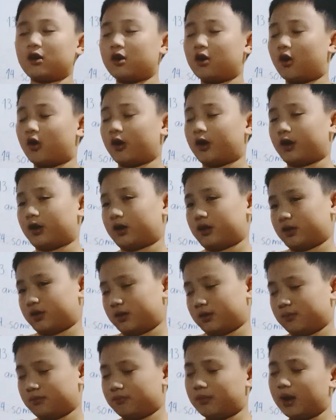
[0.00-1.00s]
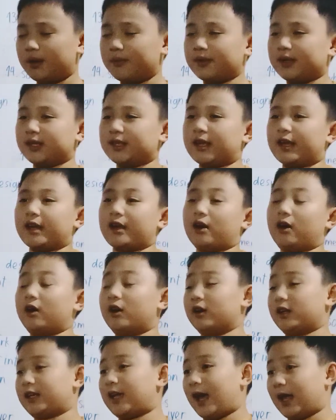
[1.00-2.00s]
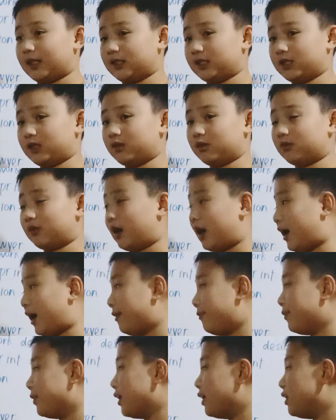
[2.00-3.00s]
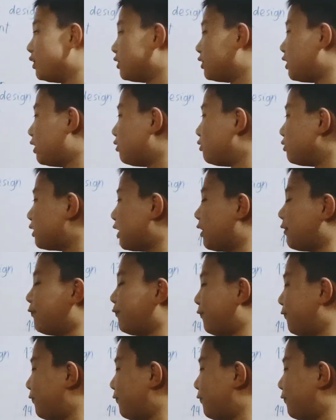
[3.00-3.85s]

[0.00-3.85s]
or maybe they are against, right? So they